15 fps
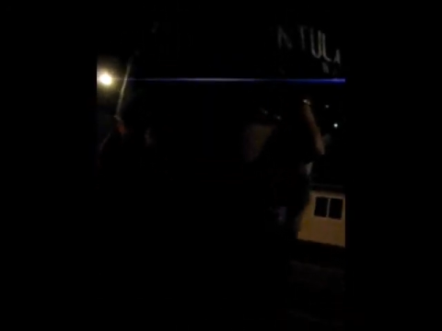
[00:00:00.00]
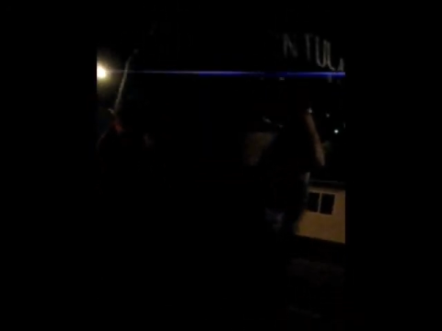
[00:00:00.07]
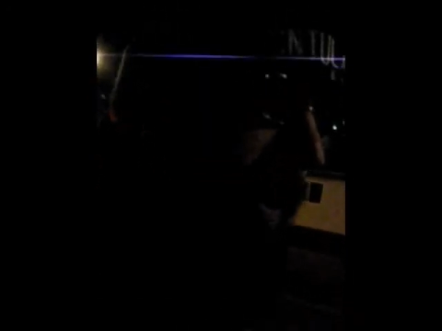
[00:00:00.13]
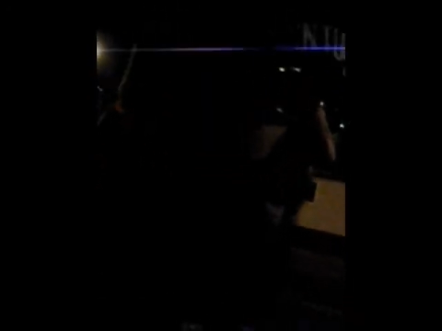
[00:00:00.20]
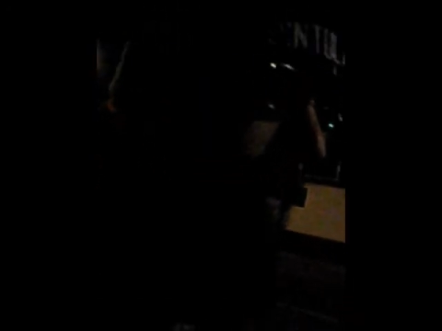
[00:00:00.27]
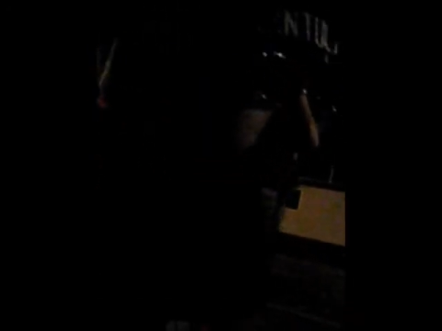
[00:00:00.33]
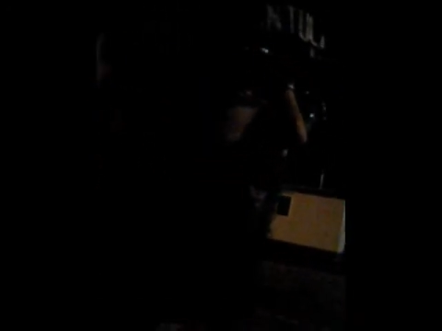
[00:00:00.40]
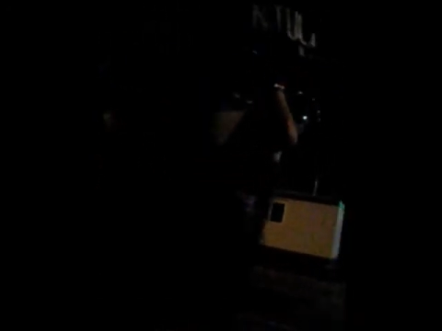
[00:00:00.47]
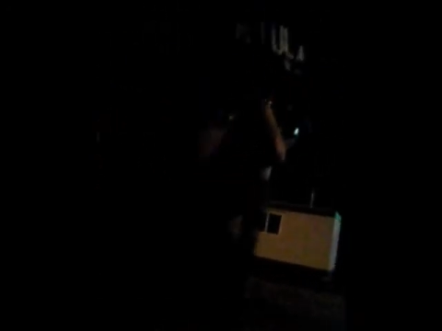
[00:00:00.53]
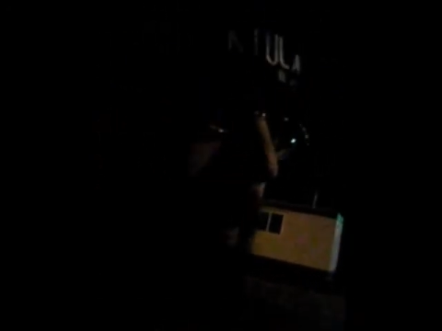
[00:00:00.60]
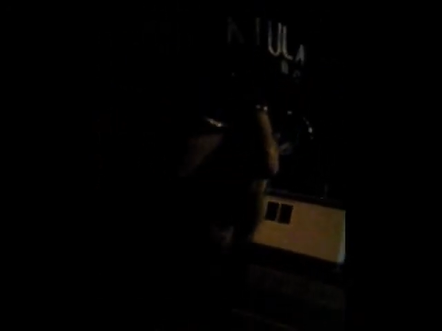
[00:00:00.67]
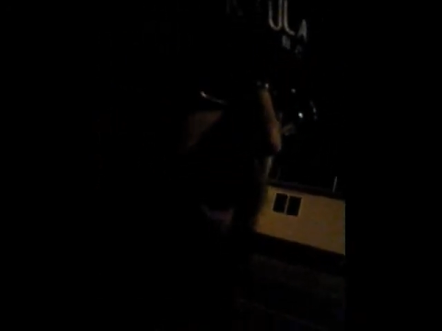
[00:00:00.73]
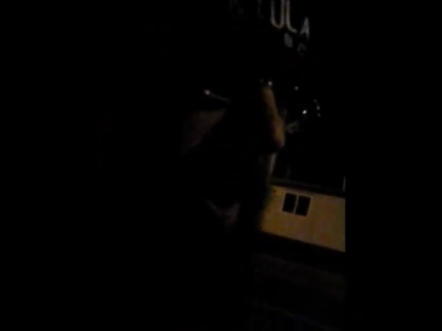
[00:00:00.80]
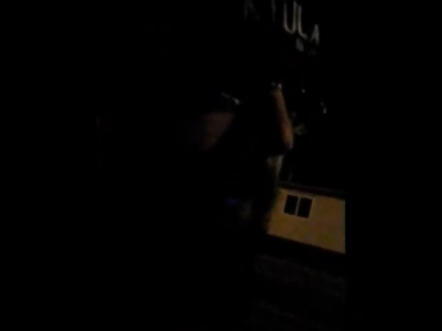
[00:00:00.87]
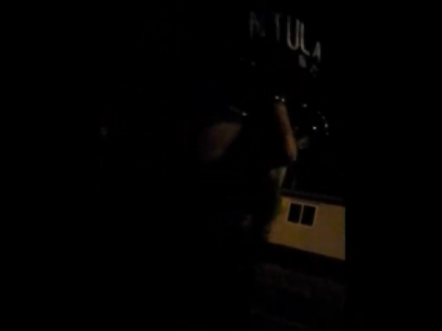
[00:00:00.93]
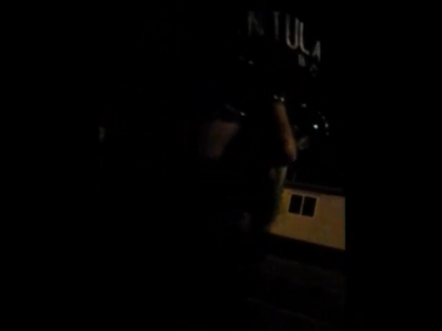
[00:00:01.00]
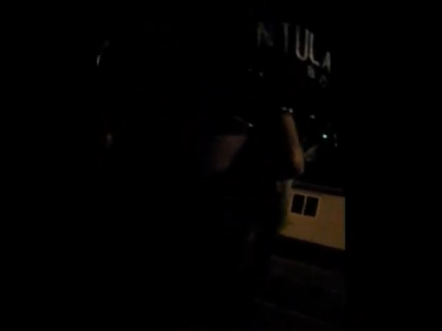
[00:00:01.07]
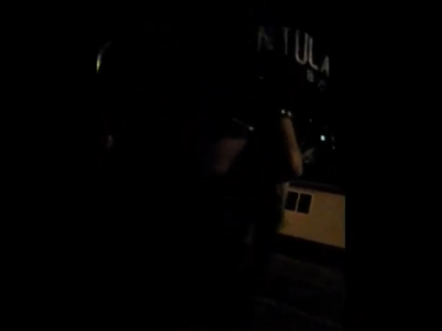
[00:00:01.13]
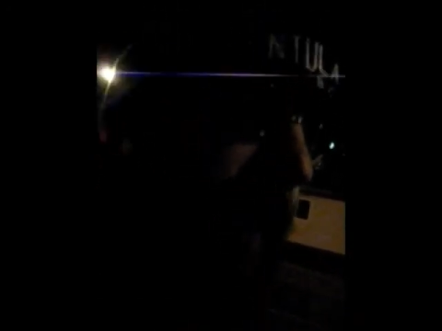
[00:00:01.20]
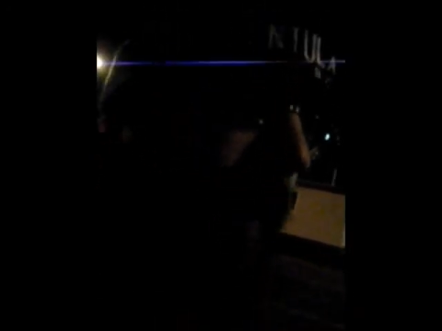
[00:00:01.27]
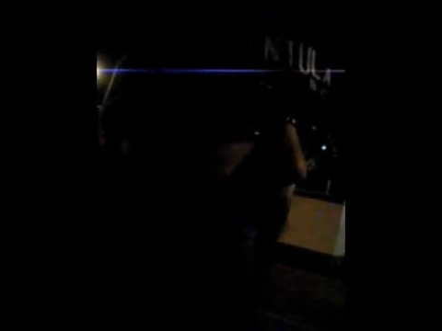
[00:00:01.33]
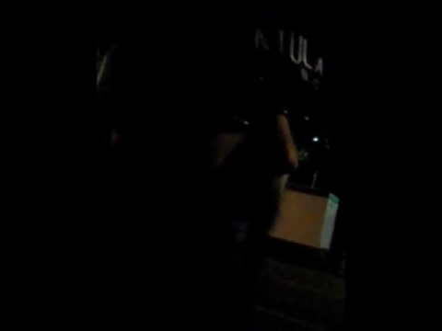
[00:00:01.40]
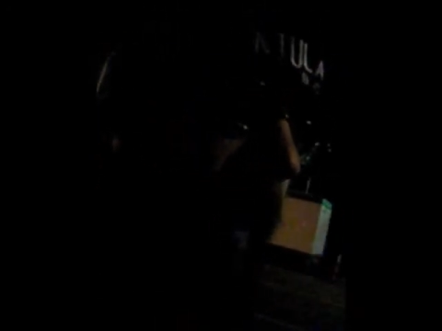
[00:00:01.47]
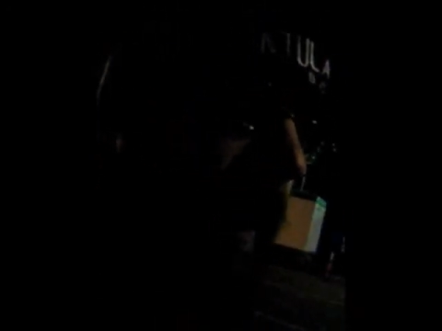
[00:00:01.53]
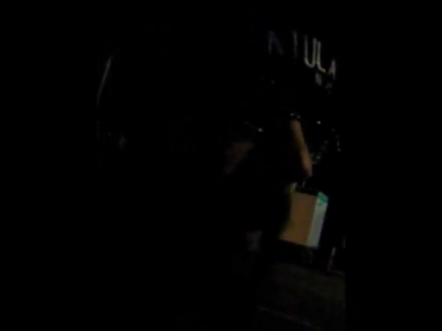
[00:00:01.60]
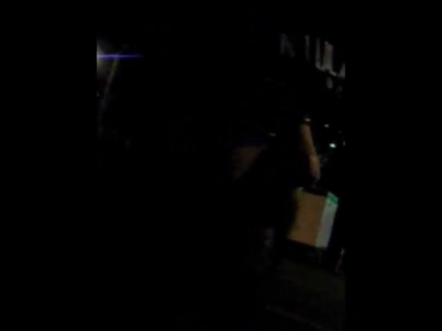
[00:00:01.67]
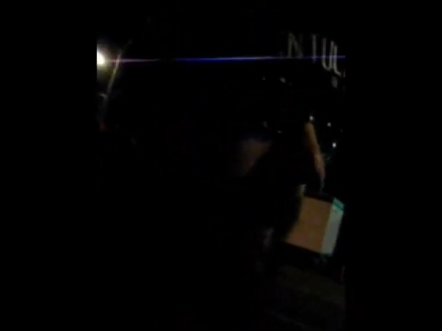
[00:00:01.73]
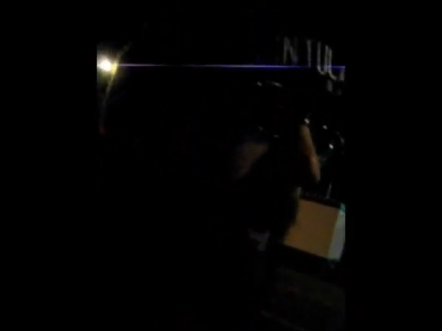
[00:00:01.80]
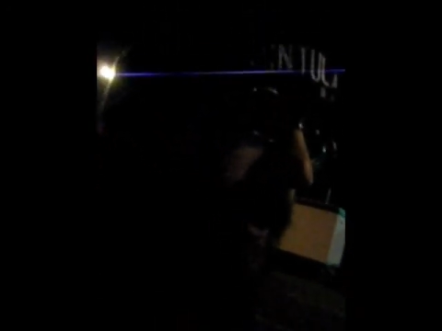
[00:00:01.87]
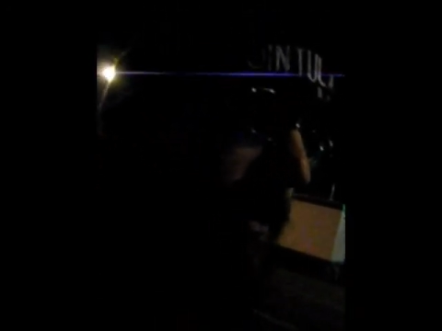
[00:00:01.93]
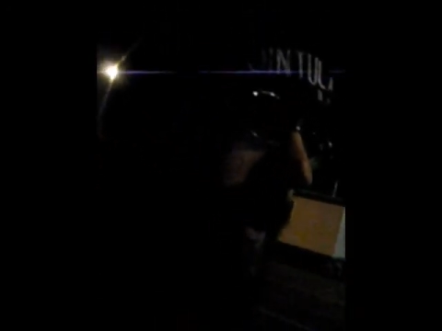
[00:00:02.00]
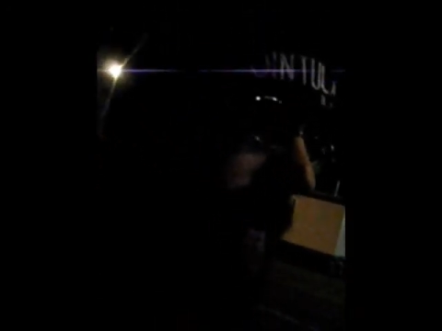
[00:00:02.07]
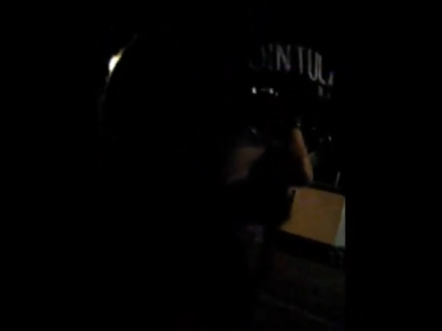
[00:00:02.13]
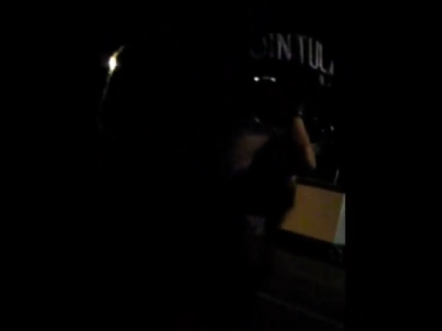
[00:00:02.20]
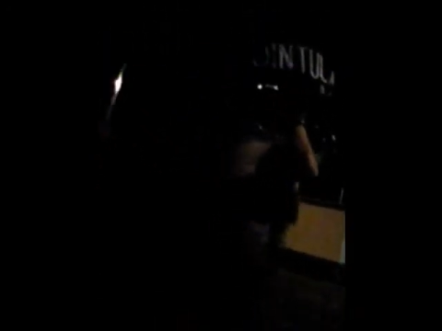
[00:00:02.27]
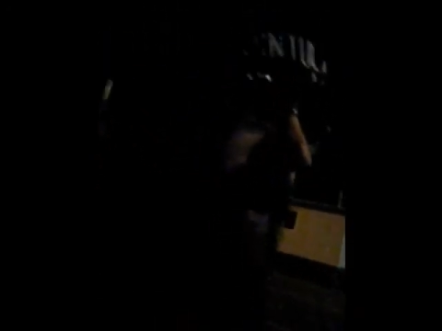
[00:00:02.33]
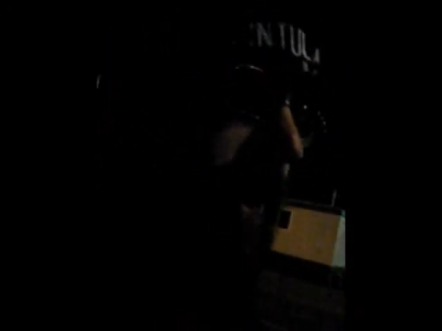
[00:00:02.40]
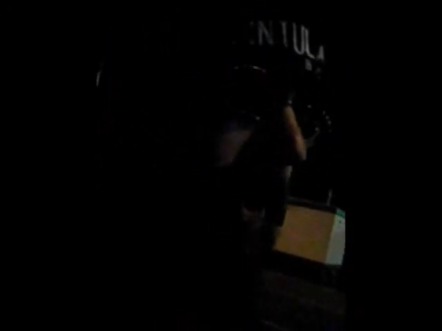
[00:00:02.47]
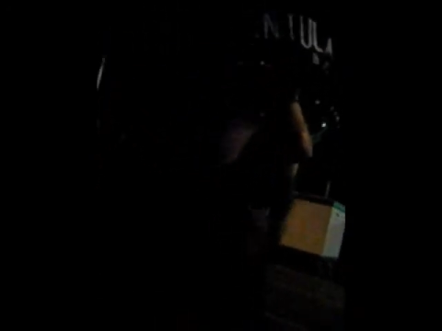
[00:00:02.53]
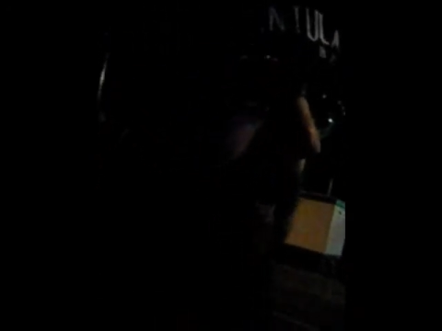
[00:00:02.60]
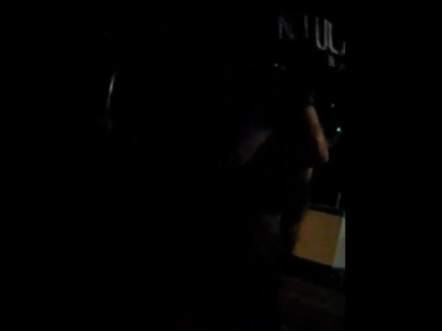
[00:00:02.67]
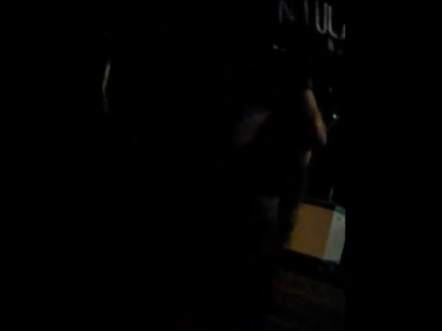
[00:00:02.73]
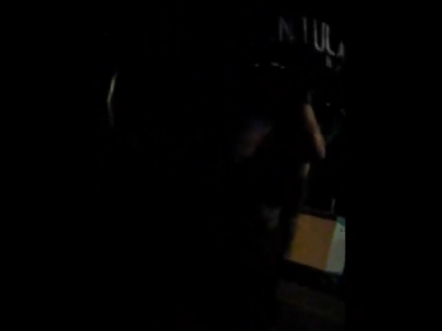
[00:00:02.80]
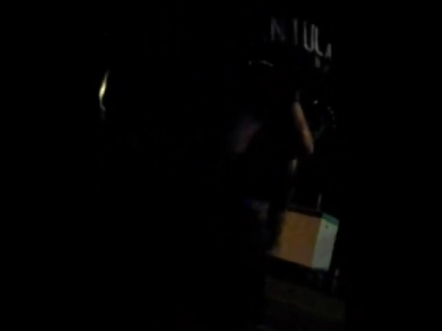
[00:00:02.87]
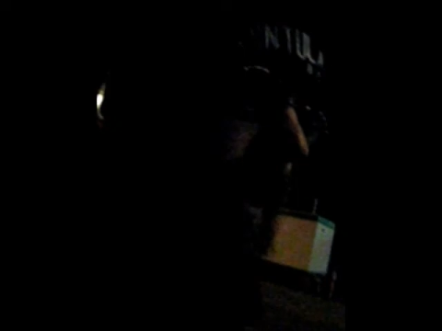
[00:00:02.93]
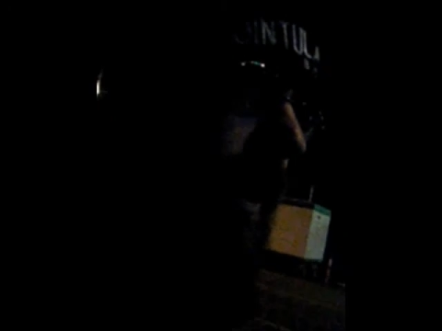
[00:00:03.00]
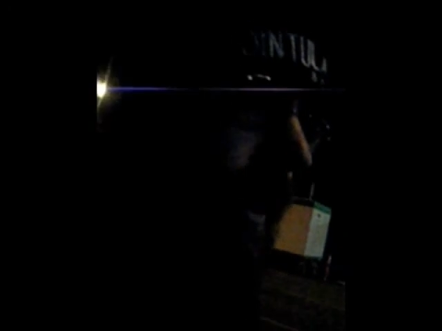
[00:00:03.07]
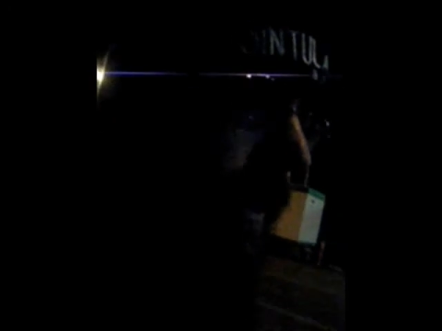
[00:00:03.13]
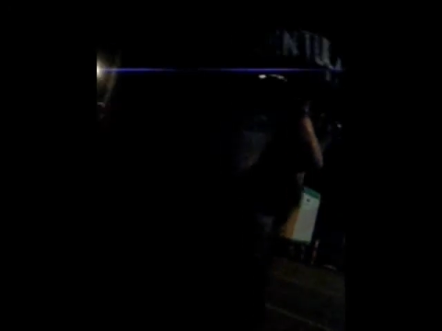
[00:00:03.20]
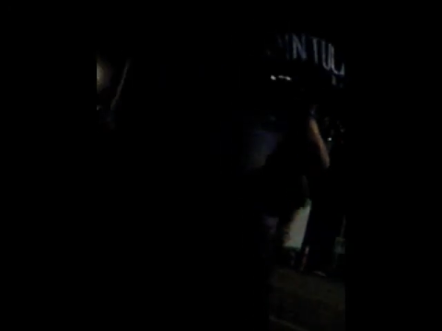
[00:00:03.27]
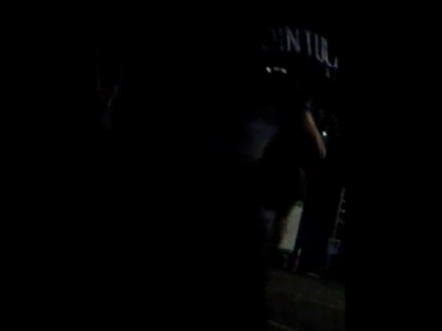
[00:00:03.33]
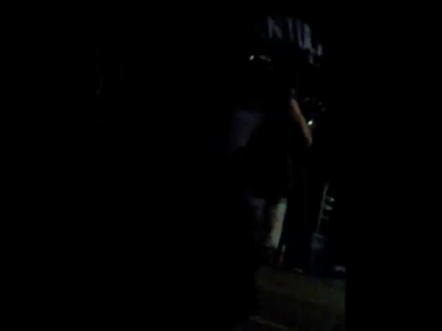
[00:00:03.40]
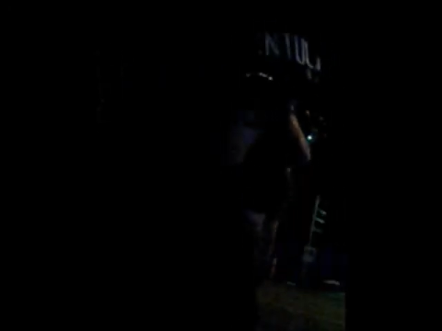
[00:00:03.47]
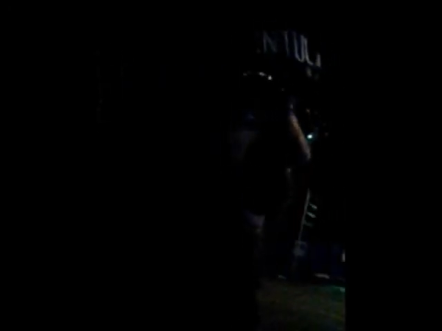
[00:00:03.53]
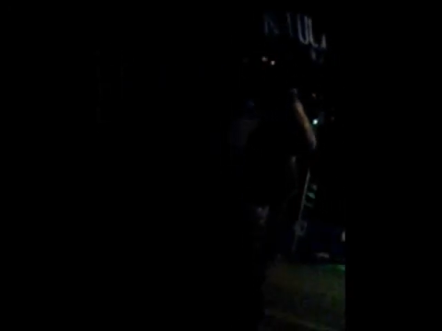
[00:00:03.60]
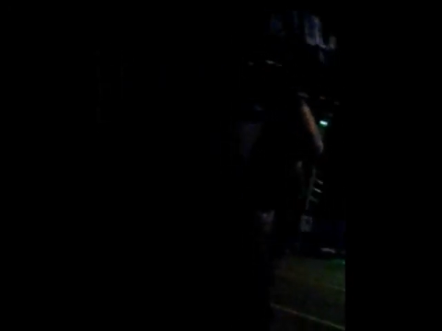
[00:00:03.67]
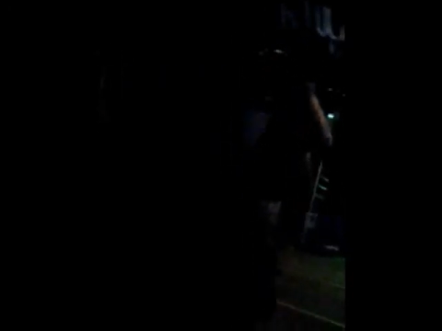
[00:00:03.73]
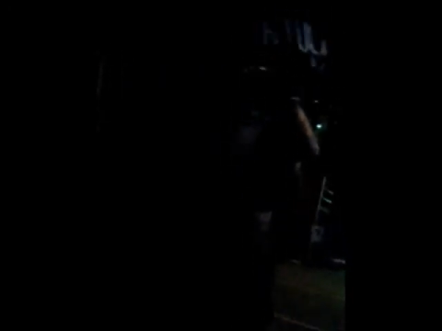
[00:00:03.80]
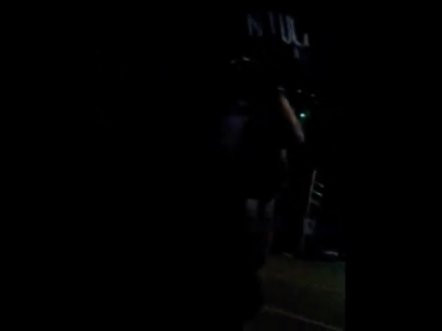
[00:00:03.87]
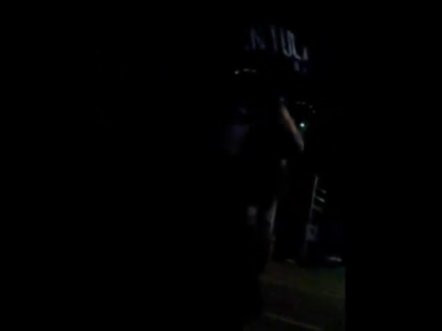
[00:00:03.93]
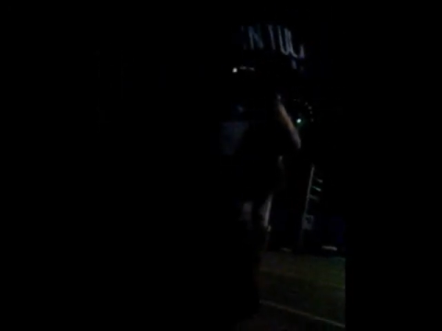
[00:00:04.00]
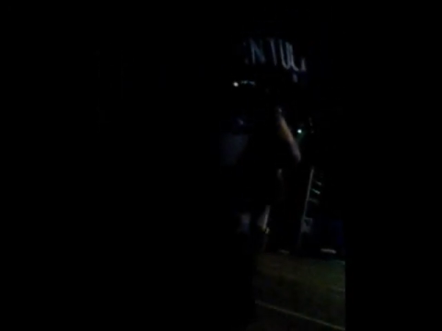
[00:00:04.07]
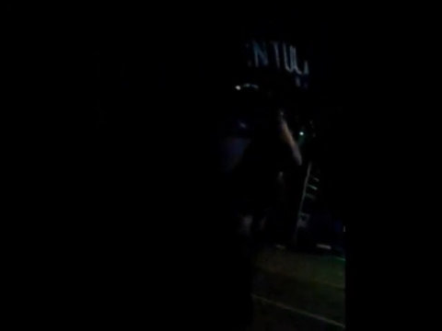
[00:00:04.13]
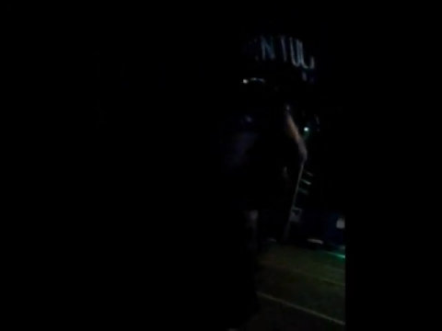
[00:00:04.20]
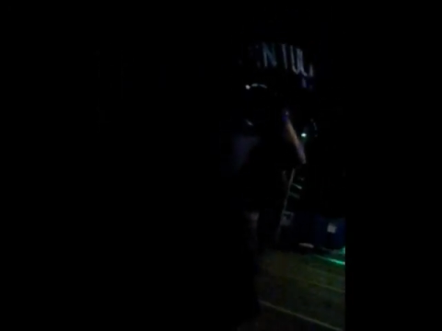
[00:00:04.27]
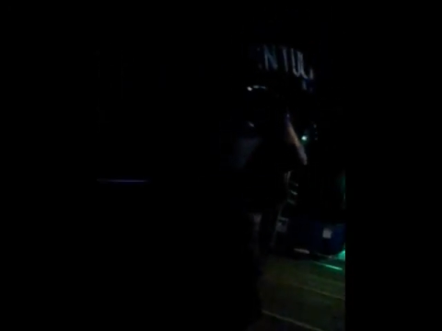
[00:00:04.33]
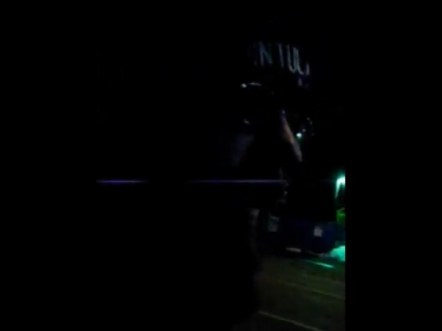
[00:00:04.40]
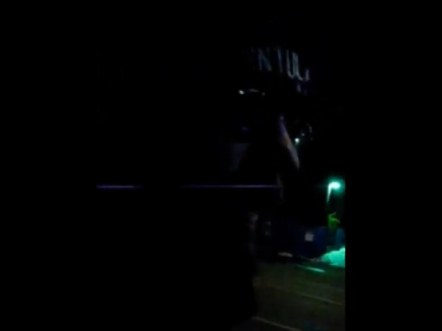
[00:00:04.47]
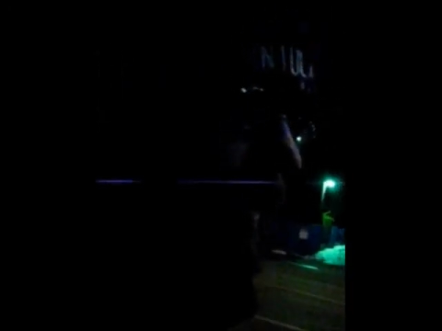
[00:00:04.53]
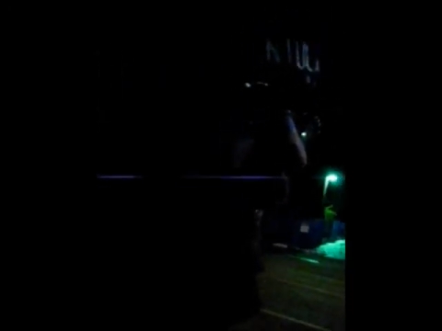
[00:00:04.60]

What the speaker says: No face is visible, so there are no lips to read.